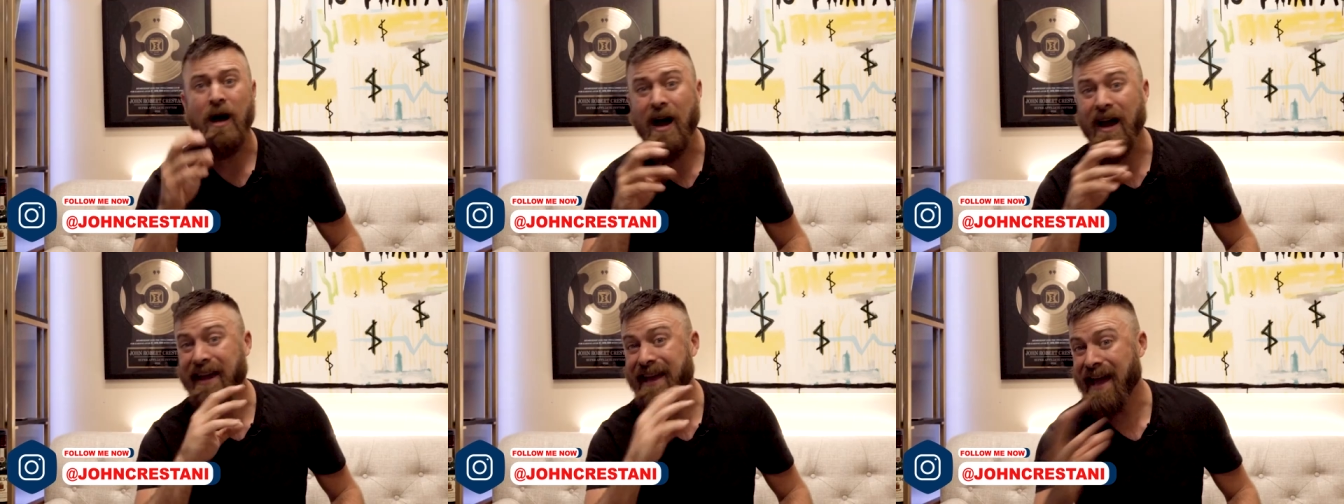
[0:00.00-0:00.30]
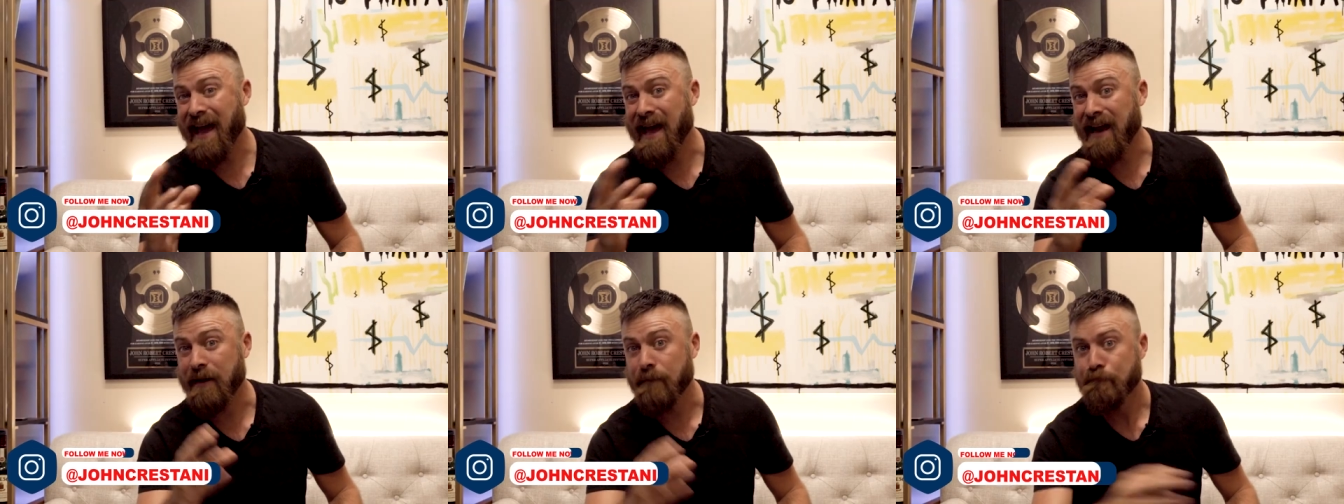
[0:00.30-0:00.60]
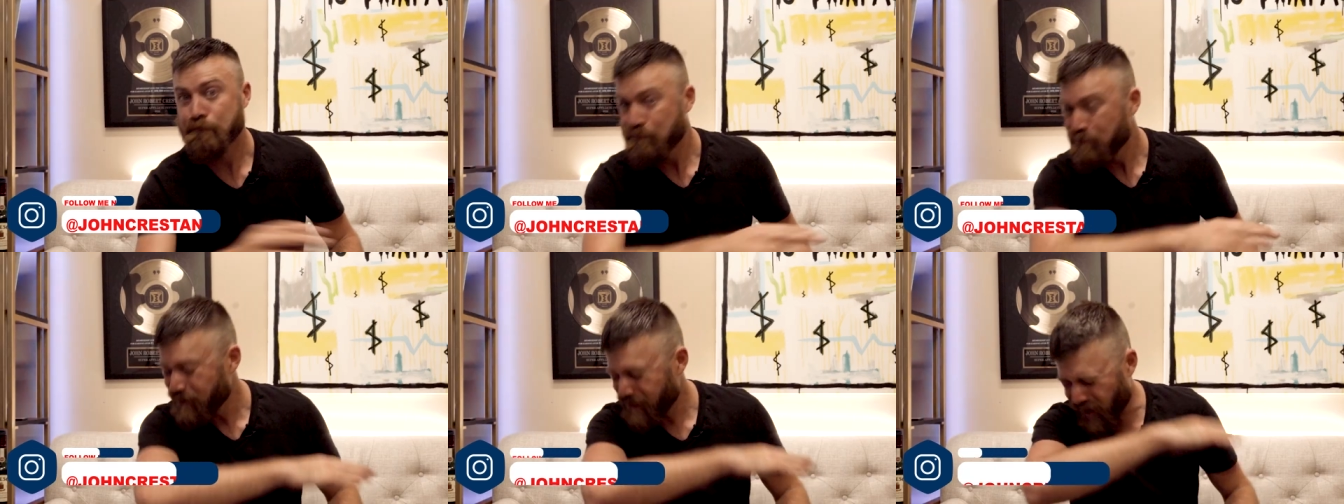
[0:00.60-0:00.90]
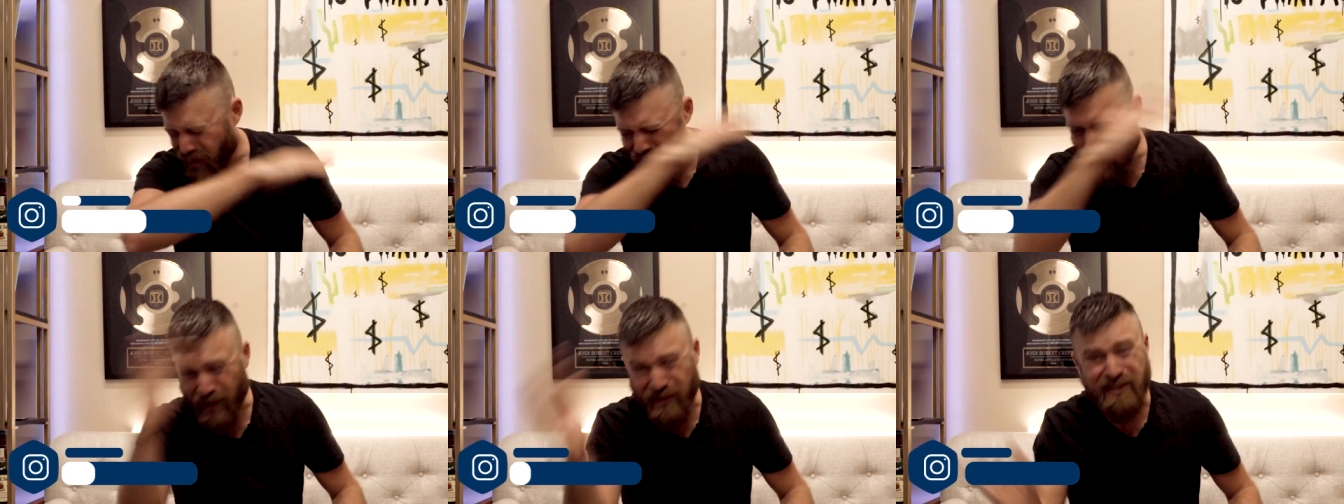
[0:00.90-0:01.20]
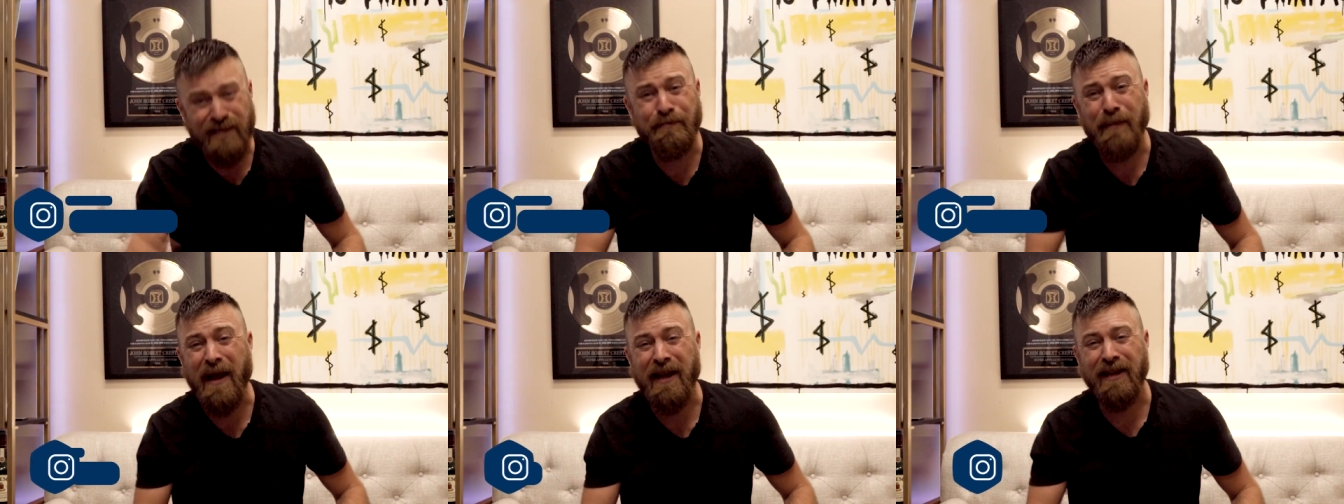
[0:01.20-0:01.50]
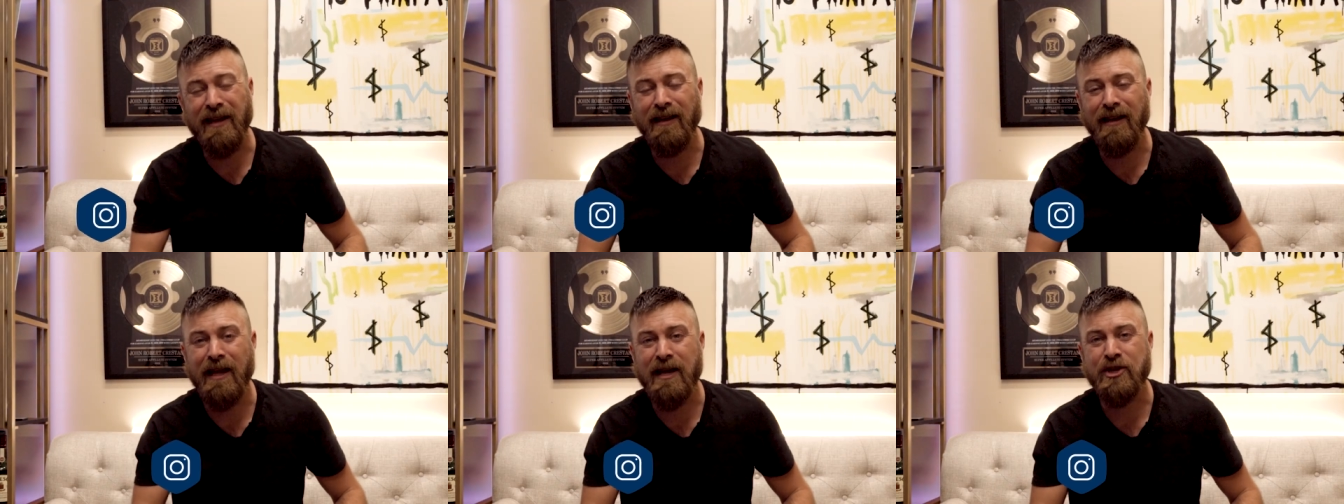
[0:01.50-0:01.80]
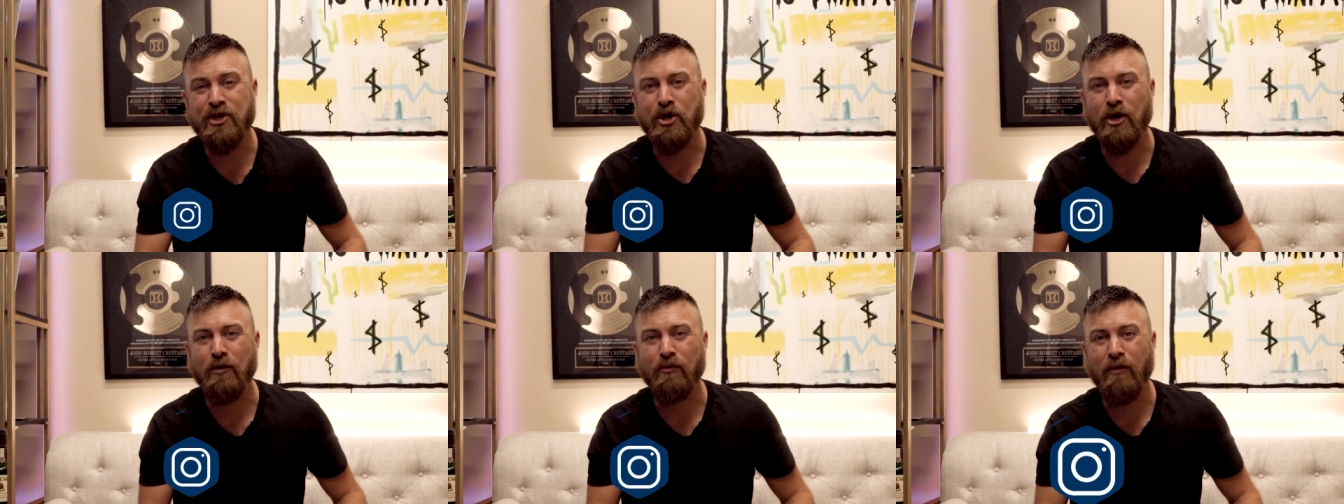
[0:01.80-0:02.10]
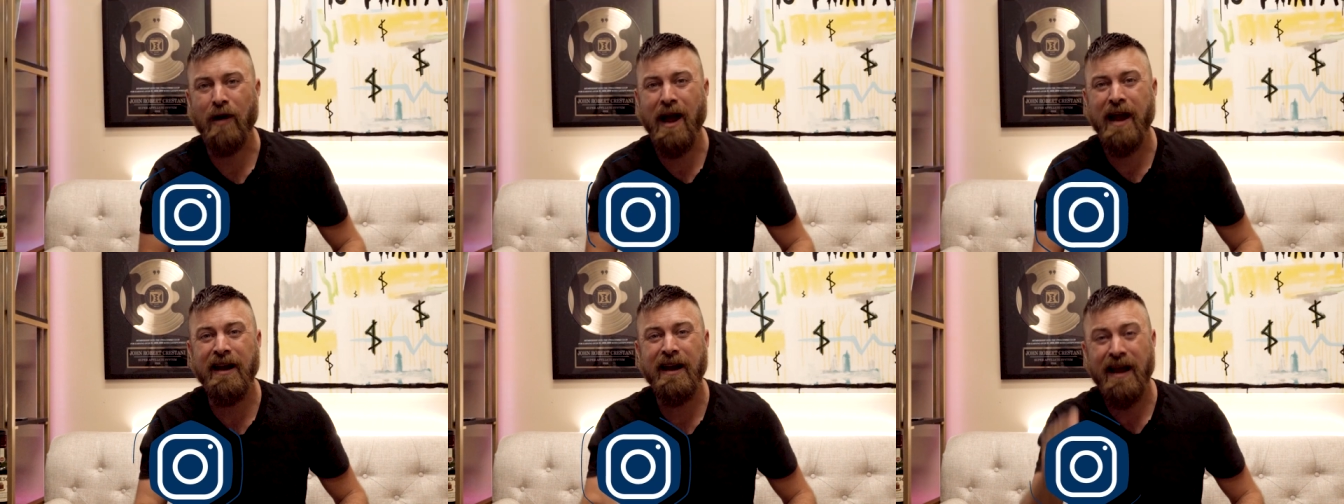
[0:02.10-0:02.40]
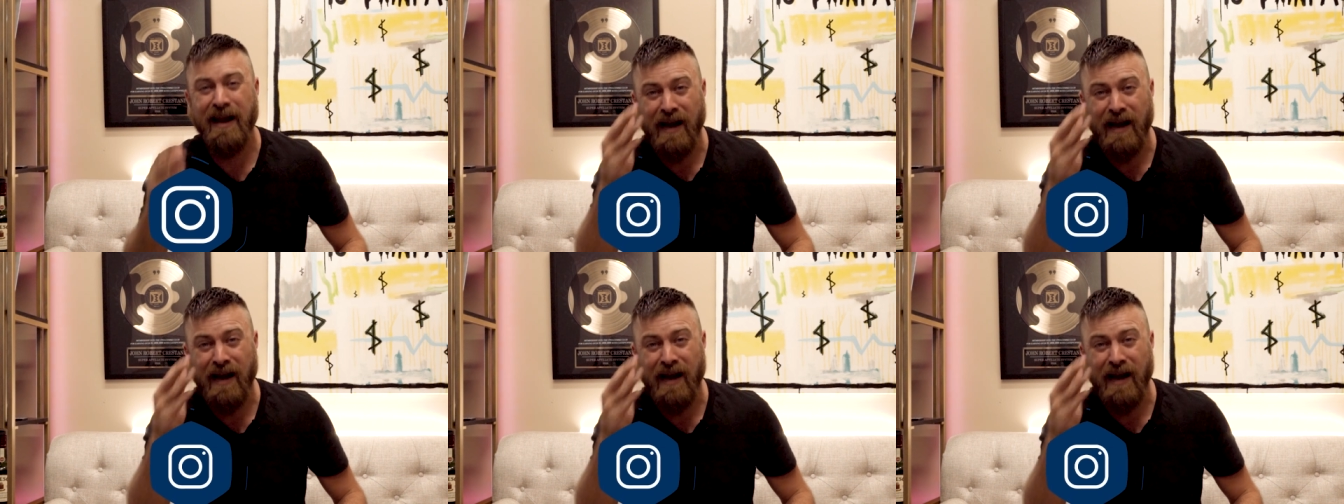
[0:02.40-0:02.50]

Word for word: Again, all speculation, right?